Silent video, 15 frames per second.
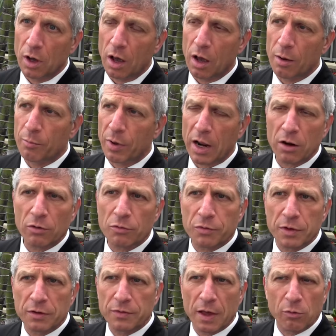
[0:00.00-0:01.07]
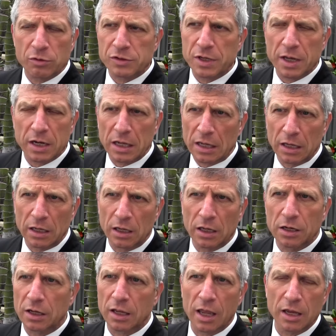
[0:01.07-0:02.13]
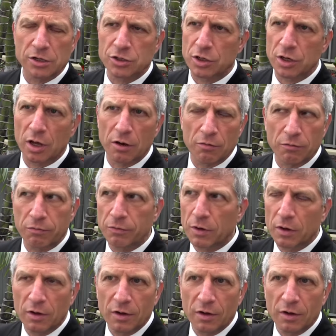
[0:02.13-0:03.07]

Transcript: But I don't think that was any indication of